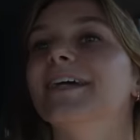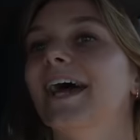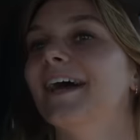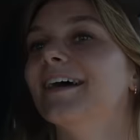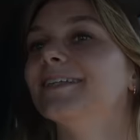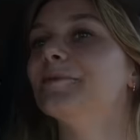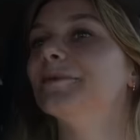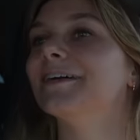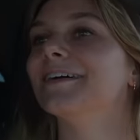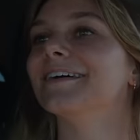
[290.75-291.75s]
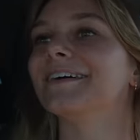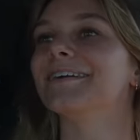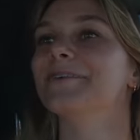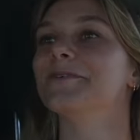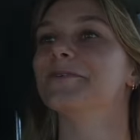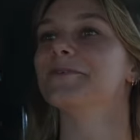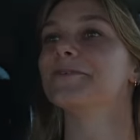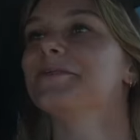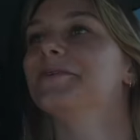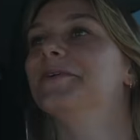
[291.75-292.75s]
I got the blinker.
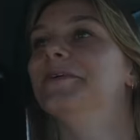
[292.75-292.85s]
Ooh.